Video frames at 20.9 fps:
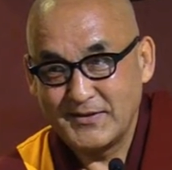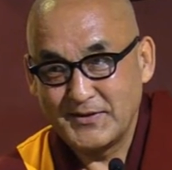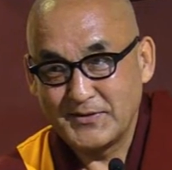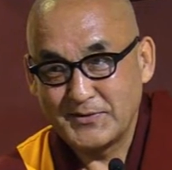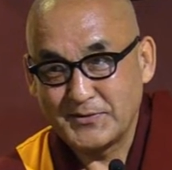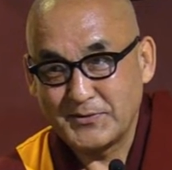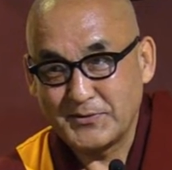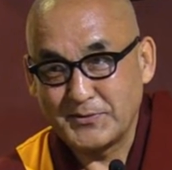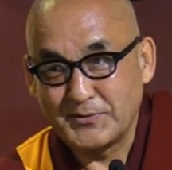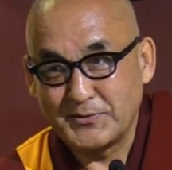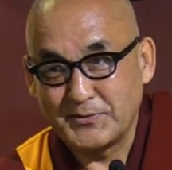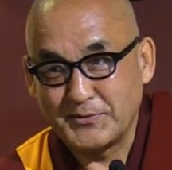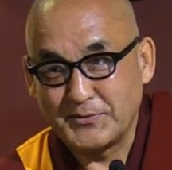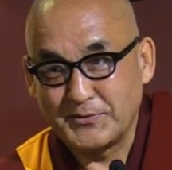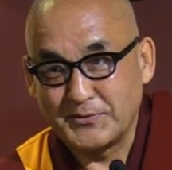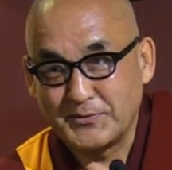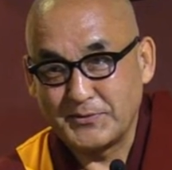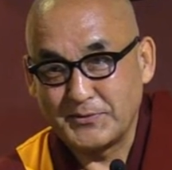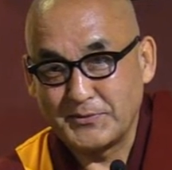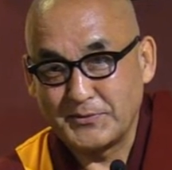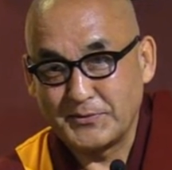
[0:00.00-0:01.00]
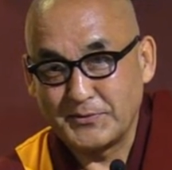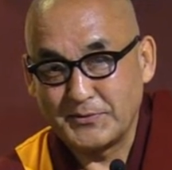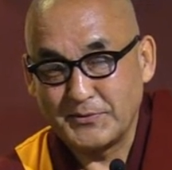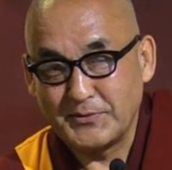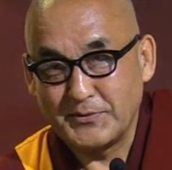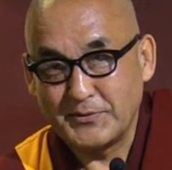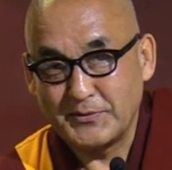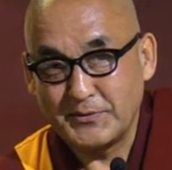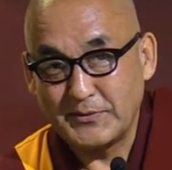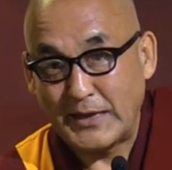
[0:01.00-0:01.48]
So
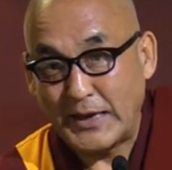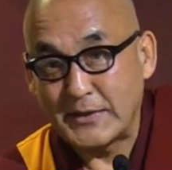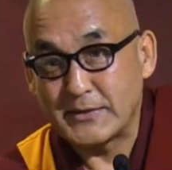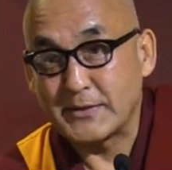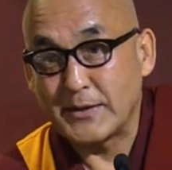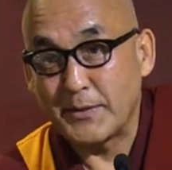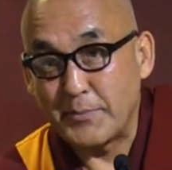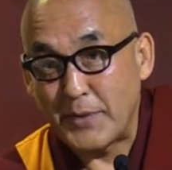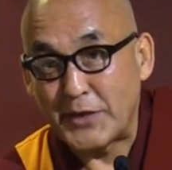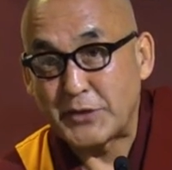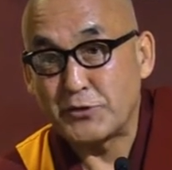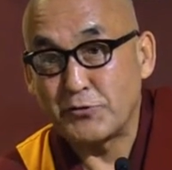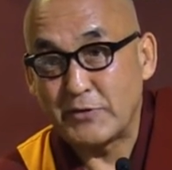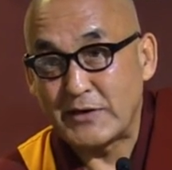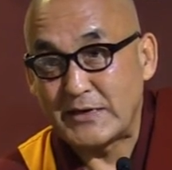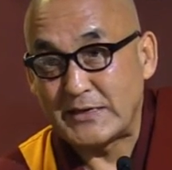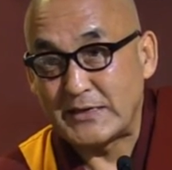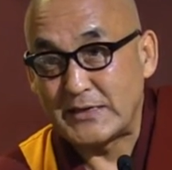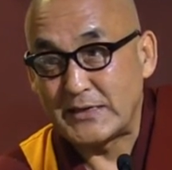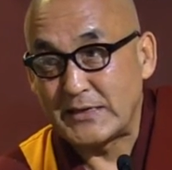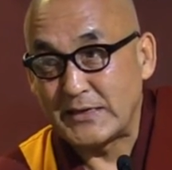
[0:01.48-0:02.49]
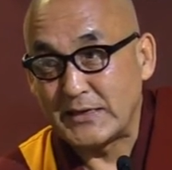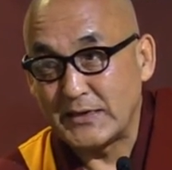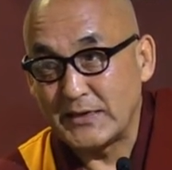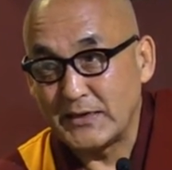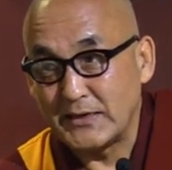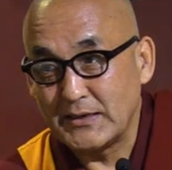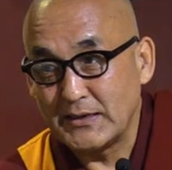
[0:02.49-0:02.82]
that's the majority